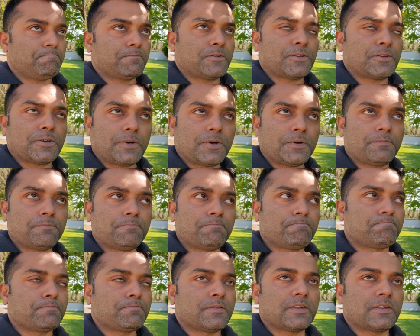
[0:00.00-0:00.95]
So
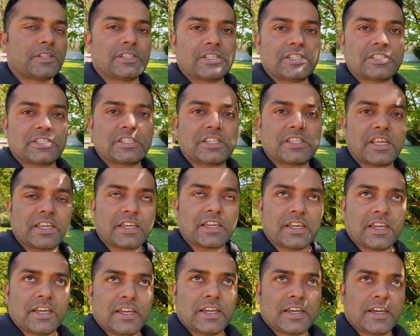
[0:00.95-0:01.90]
this is the thing.
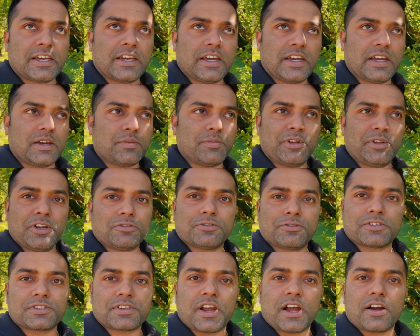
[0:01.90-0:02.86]
Many
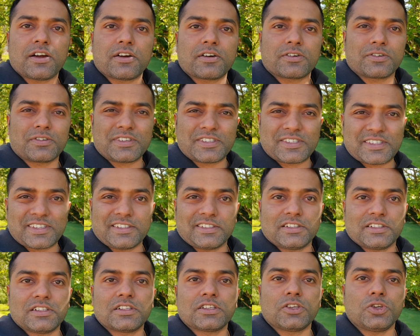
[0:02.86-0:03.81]
of us are
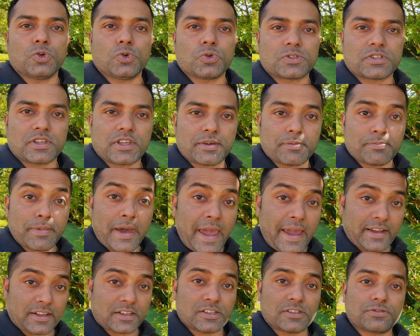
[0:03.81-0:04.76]
still using
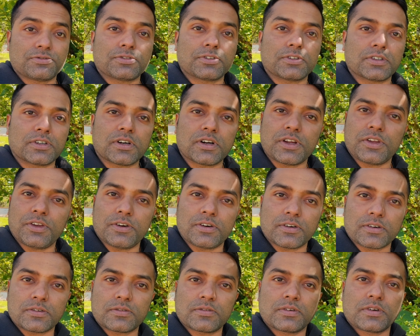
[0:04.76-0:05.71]
banks for
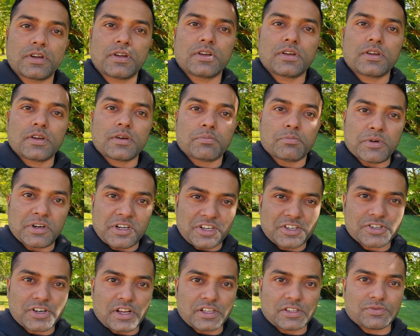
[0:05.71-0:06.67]
your
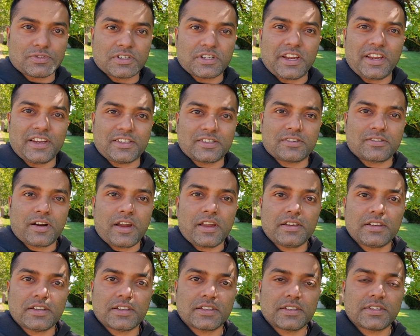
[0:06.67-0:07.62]
money transfer needs,
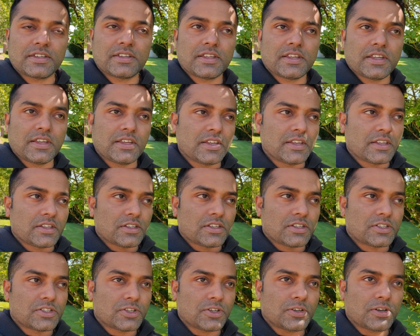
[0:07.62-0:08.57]
right?
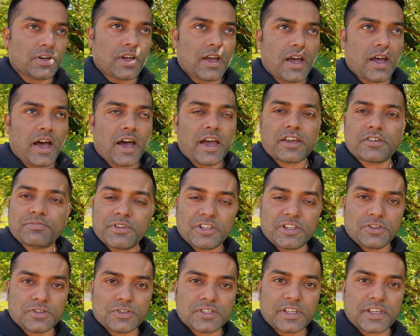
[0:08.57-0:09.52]
So I've
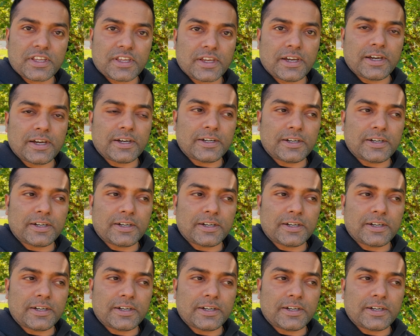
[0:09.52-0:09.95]
been using